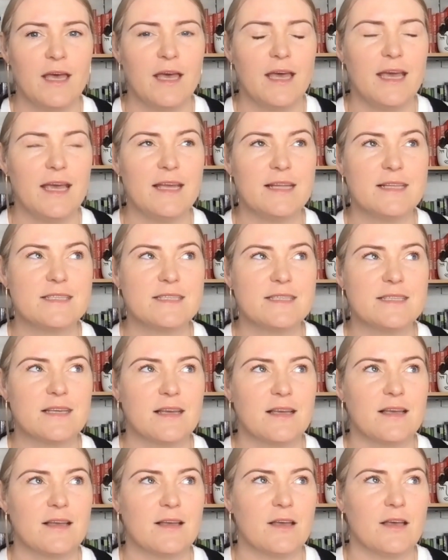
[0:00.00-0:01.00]

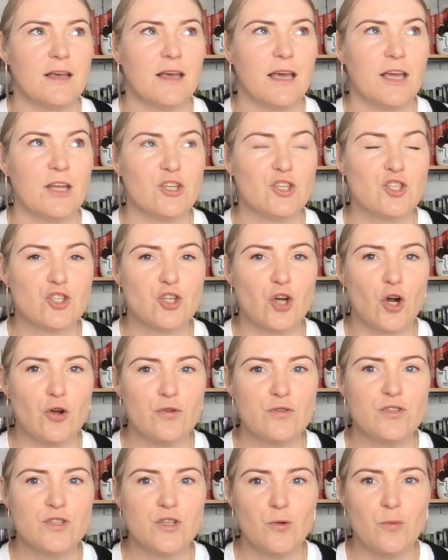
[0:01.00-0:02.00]
It
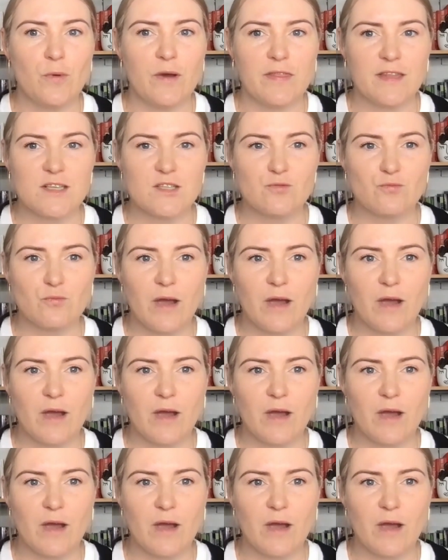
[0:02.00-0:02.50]
shows you when there's